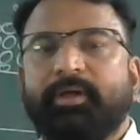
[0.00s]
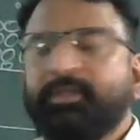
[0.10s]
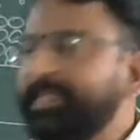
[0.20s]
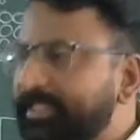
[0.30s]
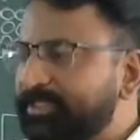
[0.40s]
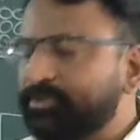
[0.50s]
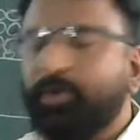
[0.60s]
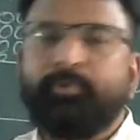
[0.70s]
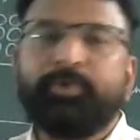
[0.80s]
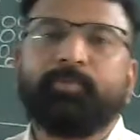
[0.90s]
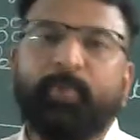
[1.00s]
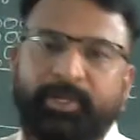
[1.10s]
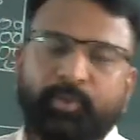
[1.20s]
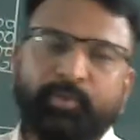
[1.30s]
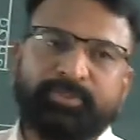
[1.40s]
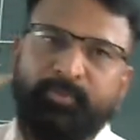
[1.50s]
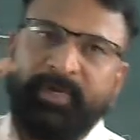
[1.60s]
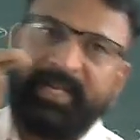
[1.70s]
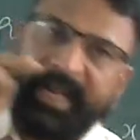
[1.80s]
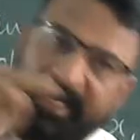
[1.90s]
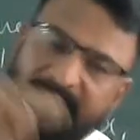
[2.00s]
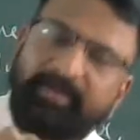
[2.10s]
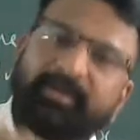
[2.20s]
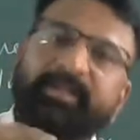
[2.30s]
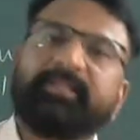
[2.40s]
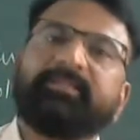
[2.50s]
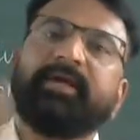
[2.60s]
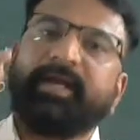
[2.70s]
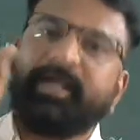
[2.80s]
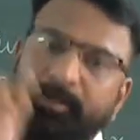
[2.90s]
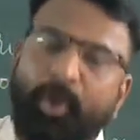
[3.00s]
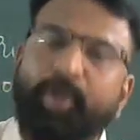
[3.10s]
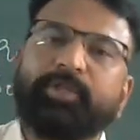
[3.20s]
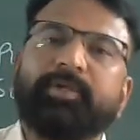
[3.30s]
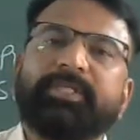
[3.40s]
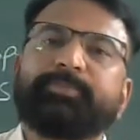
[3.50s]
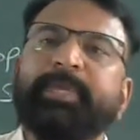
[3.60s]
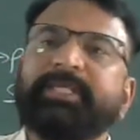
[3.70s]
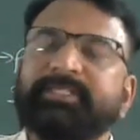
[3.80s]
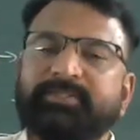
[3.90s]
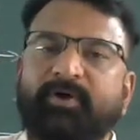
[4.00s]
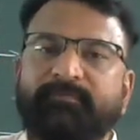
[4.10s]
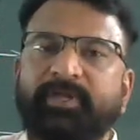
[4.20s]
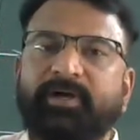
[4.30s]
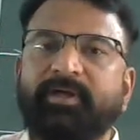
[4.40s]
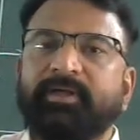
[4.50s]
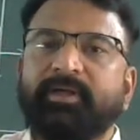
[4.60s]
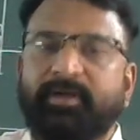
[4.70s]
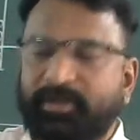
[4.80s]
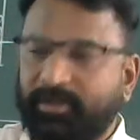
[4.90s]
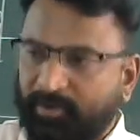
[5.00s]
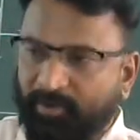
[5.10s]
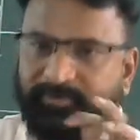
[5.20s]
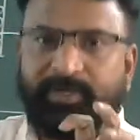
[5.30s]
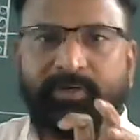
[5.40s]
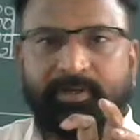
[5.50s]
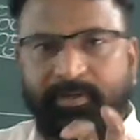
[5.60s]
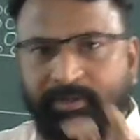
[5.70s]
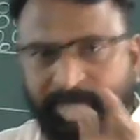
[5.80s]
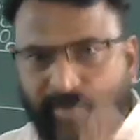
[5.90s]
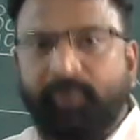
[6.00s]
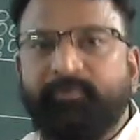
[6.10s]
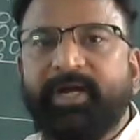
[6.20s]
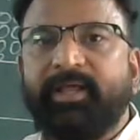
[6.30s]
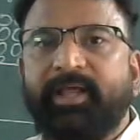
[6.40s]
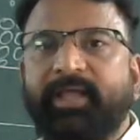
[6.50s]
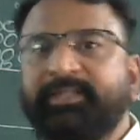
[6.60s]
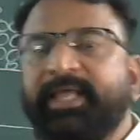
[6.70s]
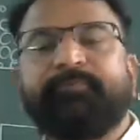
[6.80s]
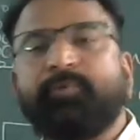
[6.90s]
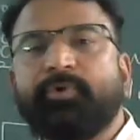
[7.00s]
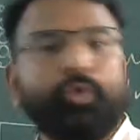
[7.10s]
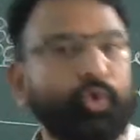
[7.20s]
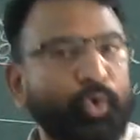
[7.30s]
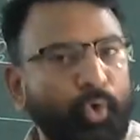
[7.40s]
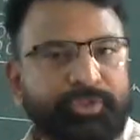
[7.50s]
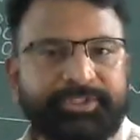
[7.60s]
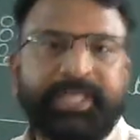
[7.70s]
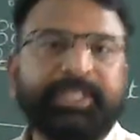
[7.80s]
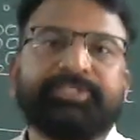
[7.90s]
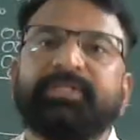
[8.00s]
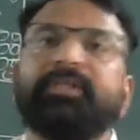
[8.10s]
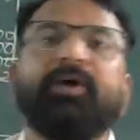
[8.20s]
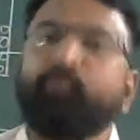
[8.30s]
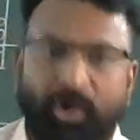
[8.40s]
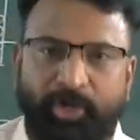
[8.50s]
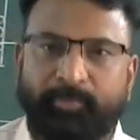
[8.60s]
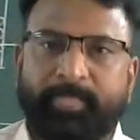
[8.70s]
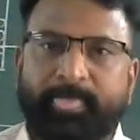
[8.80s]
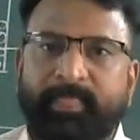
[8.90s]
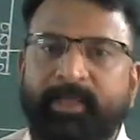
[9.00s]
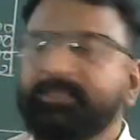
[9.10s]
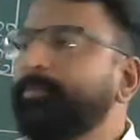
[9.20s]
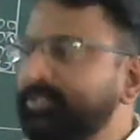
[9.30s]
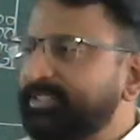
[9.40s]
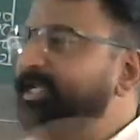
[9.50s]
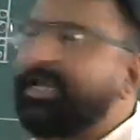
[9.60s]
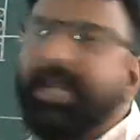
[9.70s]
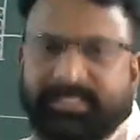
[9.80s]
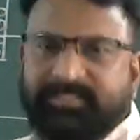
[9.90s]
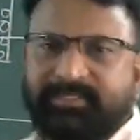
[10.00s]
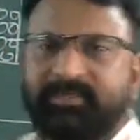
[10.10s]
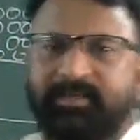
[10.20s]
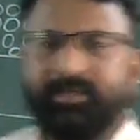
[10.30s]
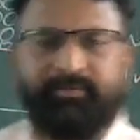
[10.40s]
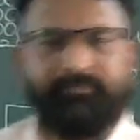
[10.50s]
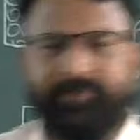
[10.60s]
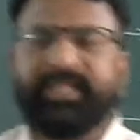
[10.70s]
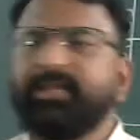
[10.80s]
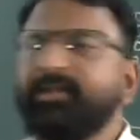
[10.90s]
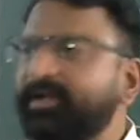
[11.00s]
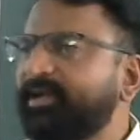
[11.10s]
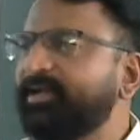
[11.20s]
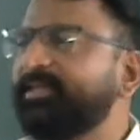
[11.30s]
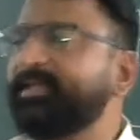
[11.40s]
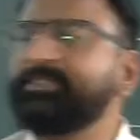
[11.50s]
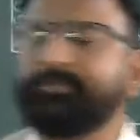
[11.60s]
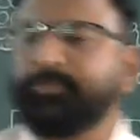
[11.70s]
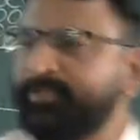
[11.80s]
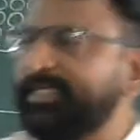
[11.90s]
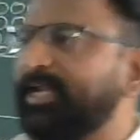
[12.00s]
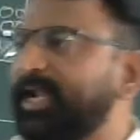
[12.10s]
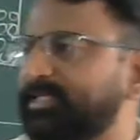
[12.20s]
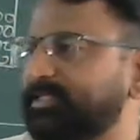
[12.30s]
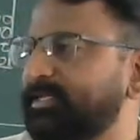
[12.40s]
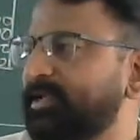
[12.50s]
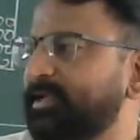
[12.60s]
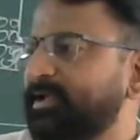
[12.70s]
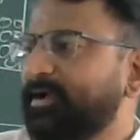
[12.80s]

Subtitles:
these solvent molecules will enter in the intermolecular spaces of the solvent. Therefore, no change in the volume. Suppose in a class, we take in another example. Suppose in a class,